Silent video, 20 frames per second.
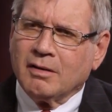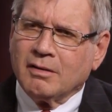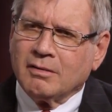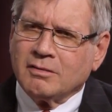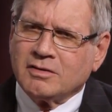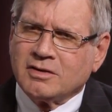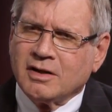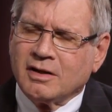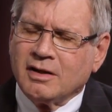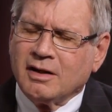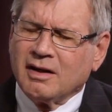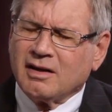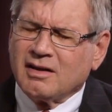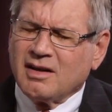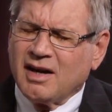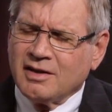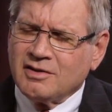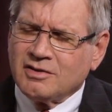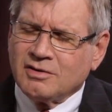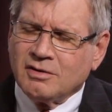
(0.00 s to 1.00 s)
State
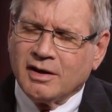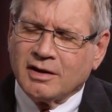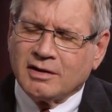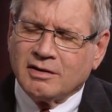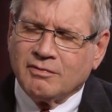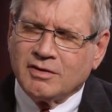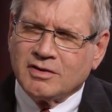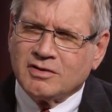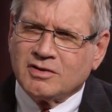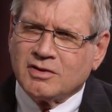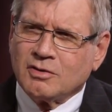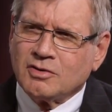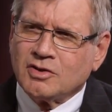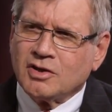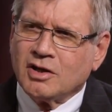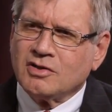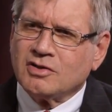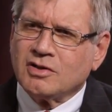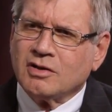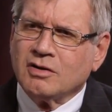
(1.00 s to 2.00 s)
High School Activities
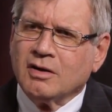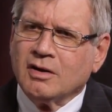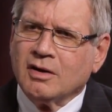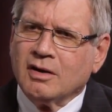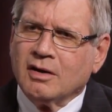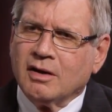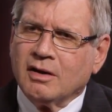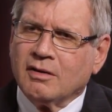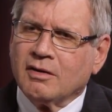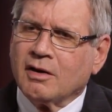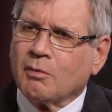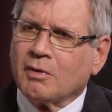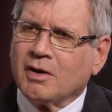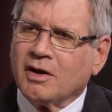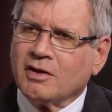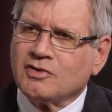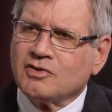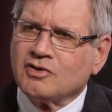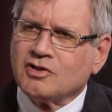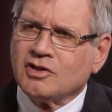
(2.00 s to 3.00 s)
Association and their
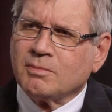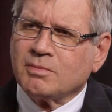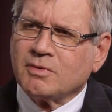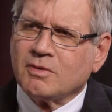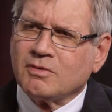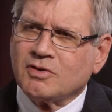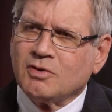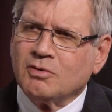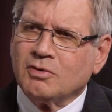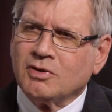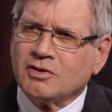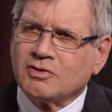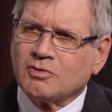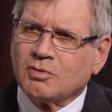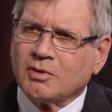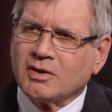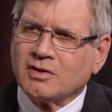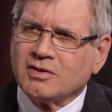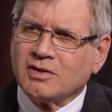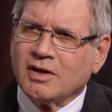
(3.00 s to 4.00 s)
relationships with school
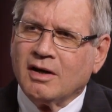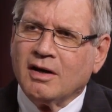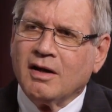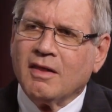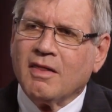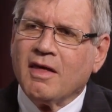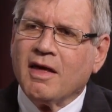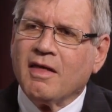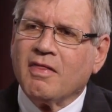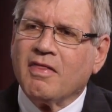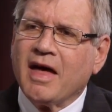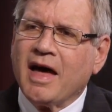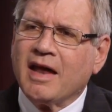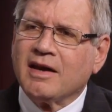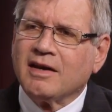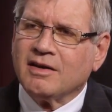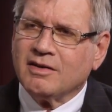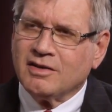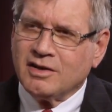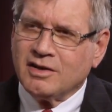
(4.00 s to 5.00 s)
districts, and that